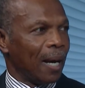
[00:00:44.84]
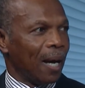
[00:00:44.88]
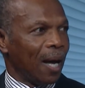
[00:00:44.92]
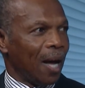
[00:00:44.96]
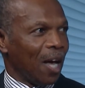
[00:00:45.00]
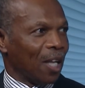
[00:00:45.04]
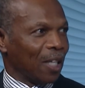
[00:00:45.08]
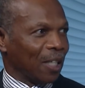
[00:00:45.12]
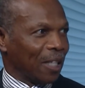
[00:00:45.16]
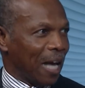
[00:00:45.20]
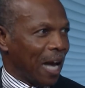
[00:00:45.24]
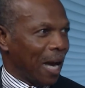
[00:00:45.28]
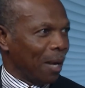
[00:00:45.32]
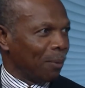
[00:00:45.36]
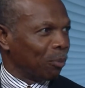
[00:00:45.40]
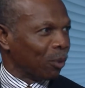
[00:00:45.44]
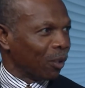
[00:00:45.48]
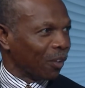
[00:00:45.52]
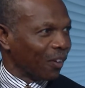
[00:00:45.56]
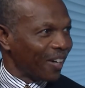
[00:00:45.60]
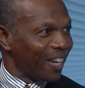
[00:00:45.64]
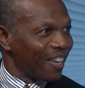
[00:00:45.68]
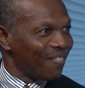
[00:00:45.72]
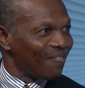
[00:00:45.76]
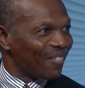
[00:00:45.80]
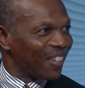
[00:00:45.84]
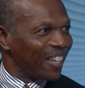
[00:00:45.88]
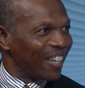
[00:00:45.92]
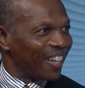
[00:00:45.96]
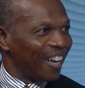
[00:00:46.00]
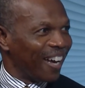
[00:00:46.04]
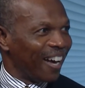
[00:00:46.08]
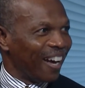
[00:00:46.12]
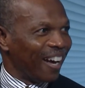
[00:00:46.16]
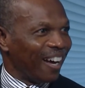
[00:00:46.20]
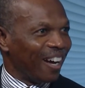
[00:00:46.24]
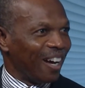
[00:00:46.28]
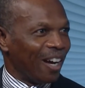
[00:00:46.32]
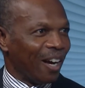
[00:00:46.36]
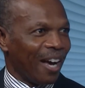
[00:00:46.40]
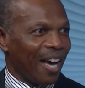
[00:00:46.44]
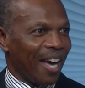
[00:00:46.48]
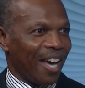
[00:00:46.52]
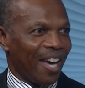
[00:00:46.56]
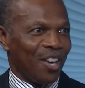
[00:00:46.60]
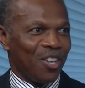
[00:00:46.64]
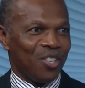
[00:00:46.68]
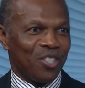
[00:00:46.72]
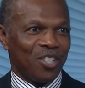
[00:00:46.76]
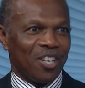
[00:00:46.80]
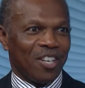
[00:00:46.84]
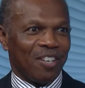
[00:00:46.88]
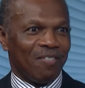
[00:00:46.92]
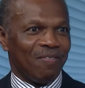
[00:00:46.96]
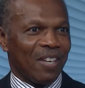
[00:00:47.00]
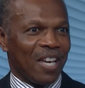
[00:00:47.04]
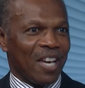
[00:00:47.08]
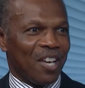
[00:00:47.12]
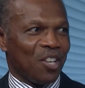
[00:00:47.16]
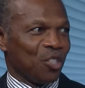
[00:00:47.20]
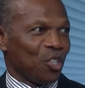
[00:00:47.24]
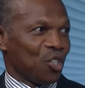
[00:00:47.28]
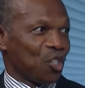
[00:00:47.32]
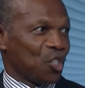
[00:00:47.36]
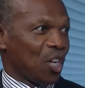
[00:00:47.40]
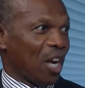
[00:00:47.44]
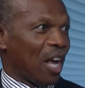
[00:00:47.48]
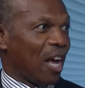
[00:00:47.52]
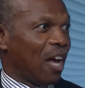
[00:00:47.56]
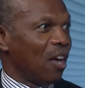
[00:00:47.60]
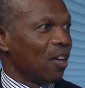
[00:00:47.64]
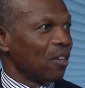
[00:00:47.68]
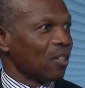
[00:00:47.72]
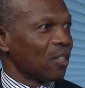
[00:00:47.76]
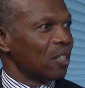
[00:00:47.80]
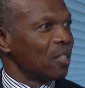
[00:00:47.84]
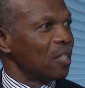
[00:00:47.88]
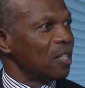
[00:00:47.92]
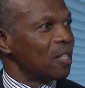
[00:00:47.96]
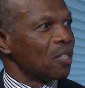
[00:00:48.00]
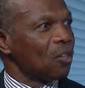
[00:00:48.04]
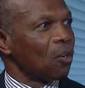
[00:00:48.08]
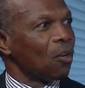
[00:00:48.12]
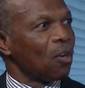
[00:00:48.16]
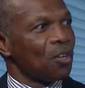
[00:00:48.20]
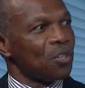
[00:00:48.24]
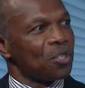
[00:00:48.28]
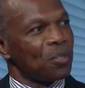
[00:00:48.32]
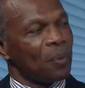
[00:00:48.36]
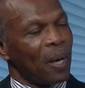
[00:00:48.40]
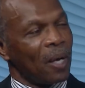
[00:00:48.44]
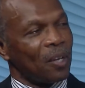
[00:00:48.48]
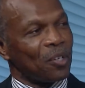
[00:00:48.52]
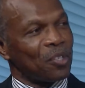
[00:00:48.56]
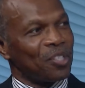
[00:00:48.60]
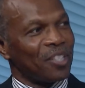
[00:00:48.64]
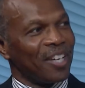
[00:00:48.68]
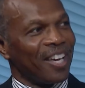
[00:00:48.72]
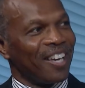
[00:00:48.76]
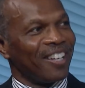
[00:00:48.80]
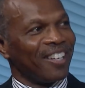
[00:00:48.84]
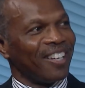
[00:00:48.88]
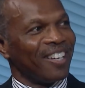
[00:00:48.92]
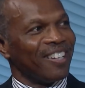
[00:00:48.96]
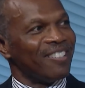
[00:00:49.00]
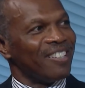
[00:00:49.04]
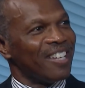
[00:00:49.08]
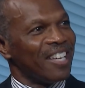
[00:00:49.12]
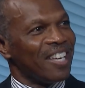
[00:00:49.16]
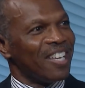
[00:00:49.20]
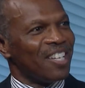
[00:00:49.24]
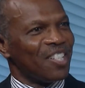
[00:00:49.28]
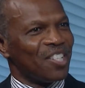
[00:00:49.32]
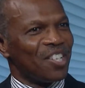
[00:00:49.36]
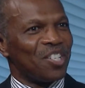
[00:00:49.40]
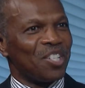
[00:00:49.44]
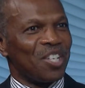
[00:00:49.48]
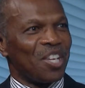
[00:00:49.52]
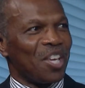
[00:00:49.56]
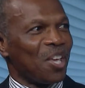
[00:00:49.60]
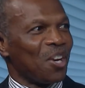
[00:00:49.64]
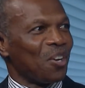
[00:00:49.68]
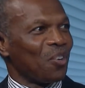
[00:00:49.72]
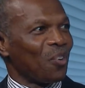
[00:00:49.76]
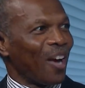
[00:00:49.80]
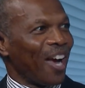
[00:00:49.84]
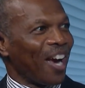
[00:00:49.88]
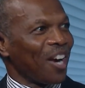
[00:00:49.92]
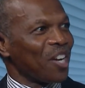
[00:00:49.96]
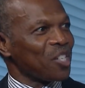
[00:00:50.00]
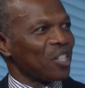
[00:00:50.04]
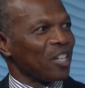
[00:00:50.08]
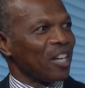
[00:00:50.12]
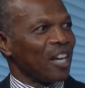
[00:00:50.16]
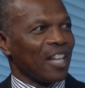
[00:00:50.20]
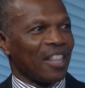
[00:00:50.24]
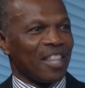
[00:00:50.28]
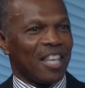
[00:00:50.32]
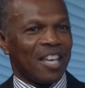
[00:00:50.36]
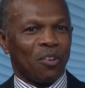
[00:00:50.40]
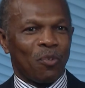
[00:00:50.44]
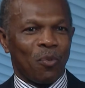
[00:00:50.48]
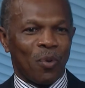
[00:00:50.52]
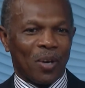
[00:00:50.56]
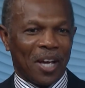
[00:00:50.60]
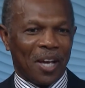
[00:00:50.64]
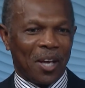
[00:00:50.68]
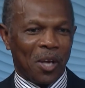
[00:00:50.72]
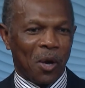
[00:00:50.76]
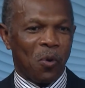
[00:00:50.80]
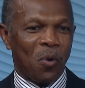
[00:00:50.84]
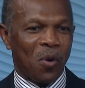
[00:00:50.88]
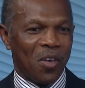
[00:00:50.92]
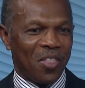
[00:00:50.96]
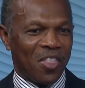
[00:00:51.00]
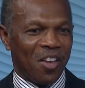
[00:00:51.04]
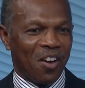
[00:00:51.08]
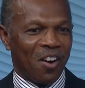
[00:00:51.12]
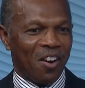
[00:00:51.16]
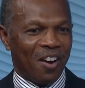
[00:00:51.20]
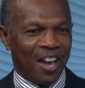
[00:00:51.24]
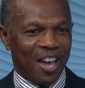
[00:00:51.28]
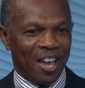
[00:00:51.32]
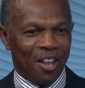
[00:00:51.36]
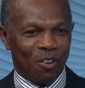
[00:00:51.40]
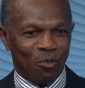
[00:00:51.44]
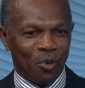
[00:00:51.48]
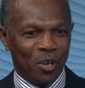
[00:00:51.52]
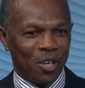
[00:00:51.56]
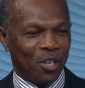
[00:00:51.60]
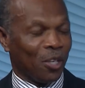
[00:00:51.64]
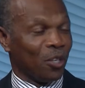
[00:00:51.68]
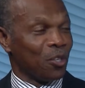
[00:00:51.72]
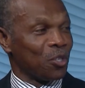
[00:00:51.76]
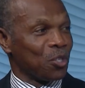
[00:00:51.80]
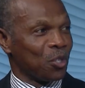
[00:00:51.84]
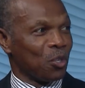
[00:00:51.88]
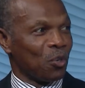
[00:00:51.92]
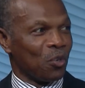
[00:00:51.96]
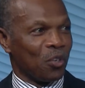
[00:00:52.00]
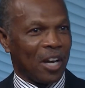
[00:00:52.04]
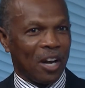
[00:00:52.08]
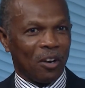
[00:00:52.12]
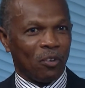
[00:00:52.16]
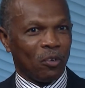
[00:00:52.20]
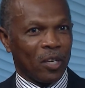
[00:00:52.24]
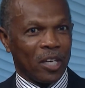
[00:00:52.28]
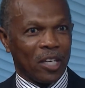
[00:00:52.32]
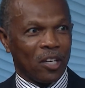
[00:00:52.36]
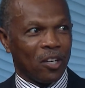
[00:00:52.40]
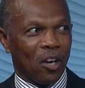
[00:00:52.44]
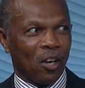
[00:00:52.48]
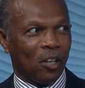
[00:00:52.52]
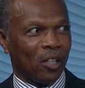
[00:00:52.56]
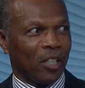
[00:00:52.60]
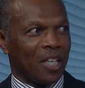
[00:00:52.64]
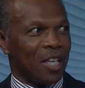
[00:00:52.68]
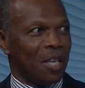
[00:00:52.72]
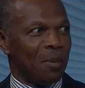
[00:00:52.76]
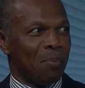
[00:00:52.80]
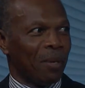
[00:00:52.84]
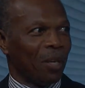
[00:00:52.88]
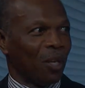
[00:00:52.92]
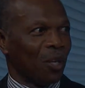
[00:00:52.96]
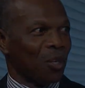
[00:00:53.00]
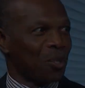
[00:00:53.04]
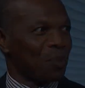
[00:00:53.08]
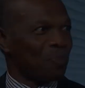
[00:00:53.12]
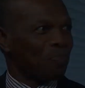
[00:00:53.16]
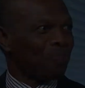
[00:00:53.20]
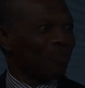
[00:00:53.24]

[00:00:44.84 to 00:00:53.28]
a library as a child is also outstanding. And just the interaction. I think when I go in there and read to those children, I don't get ugly emails.